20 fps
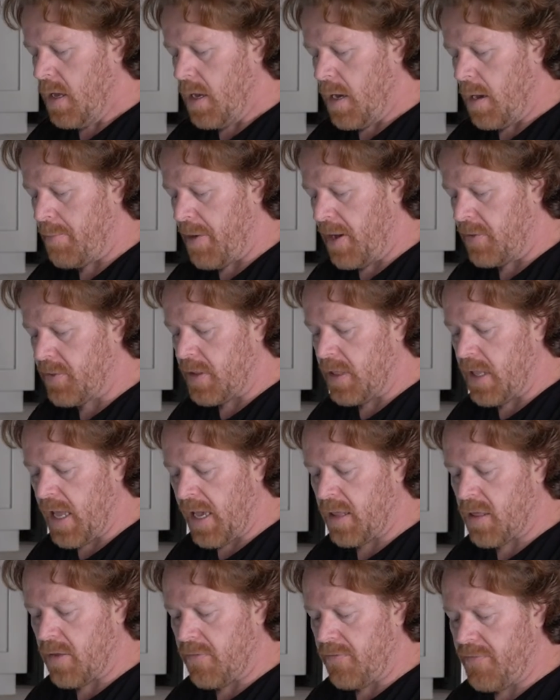about the
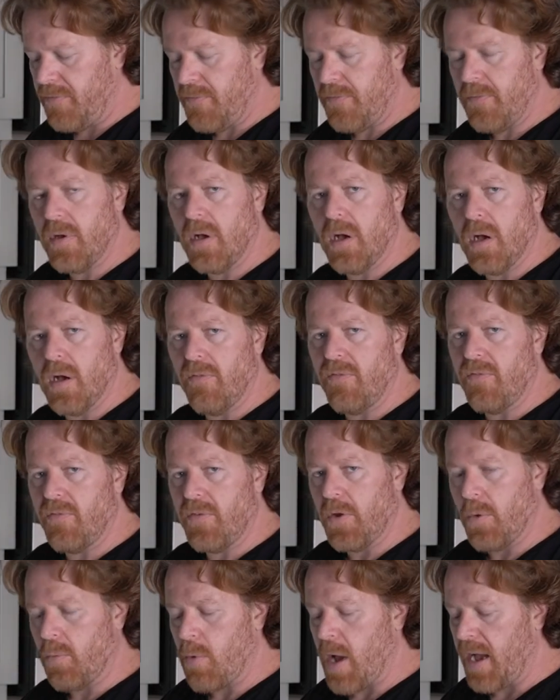length of
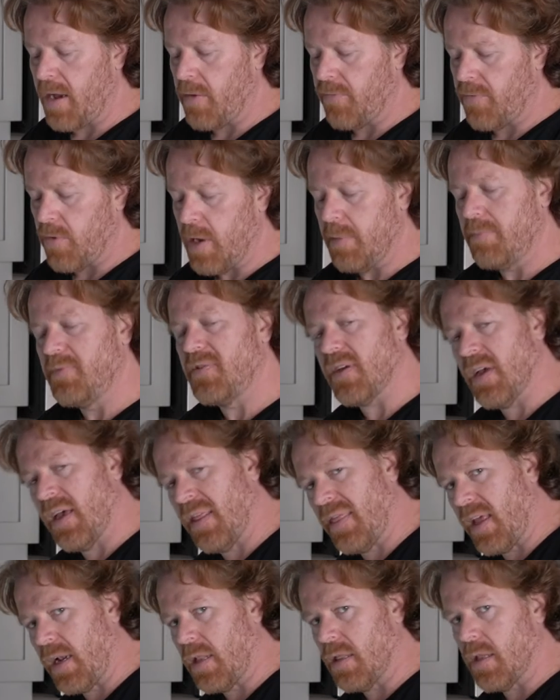your rack of ribs, and
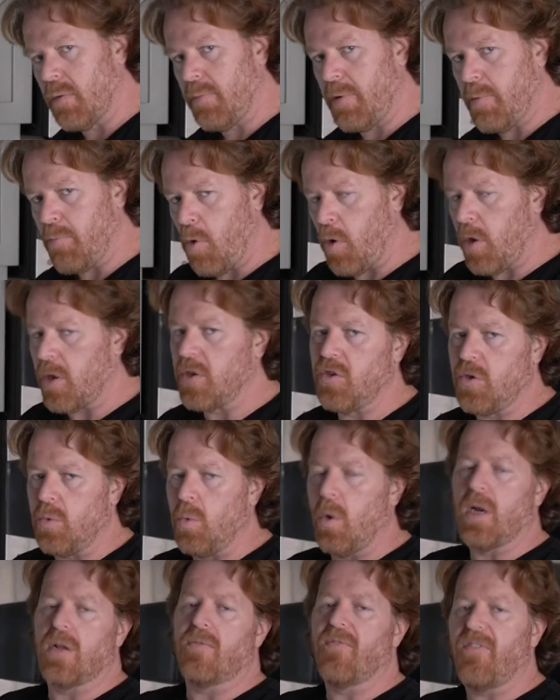then a little bit more because you
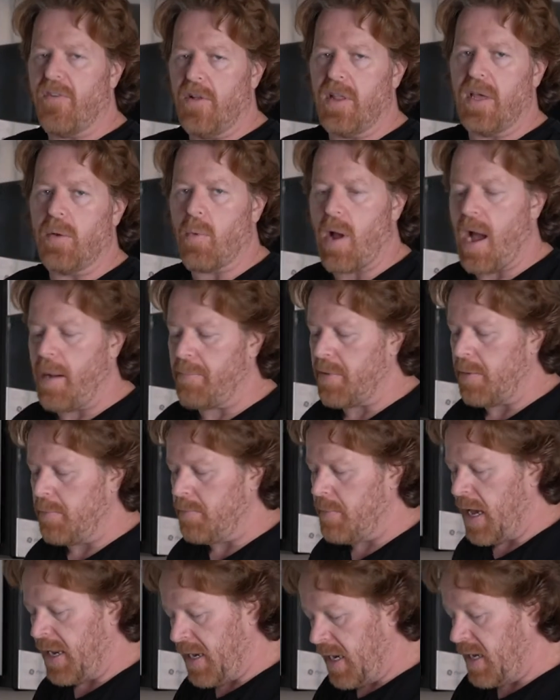want to fully wrap them
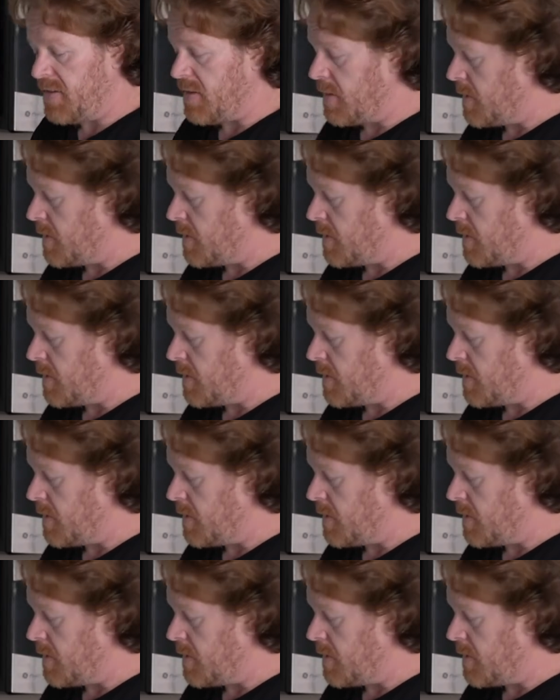and nice